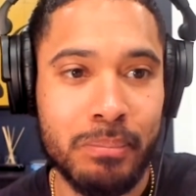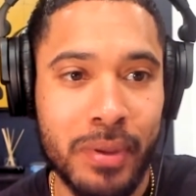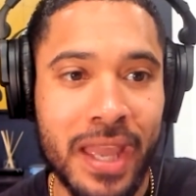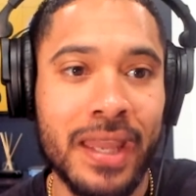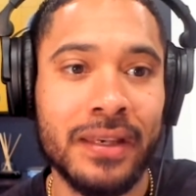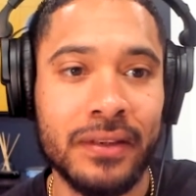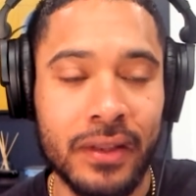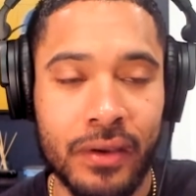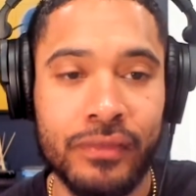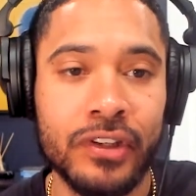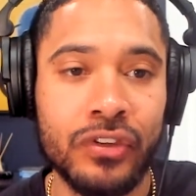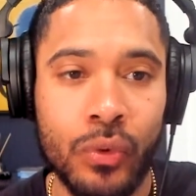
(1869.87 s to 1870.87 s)
bend
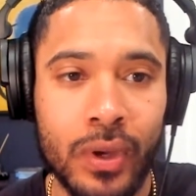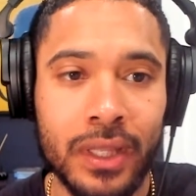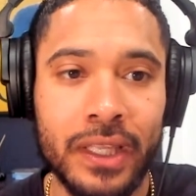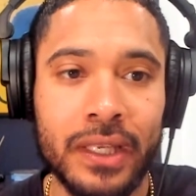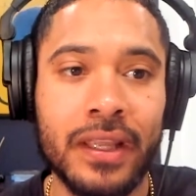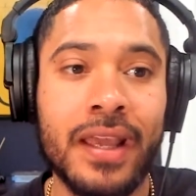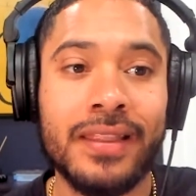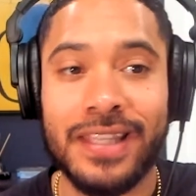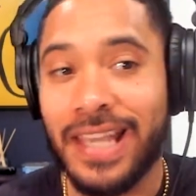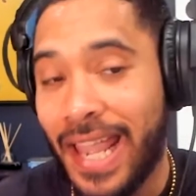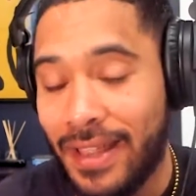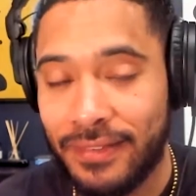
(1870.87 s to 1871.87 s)
of a toilet,
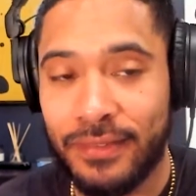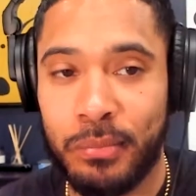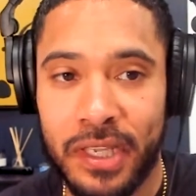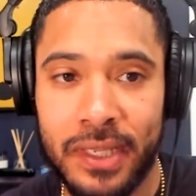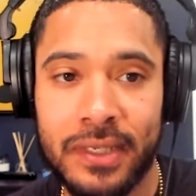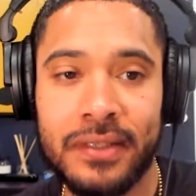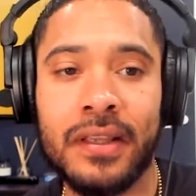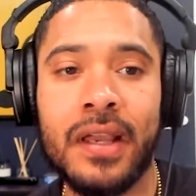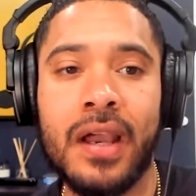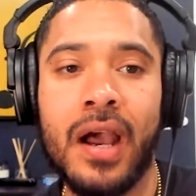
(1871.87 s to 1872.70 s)
the S bend.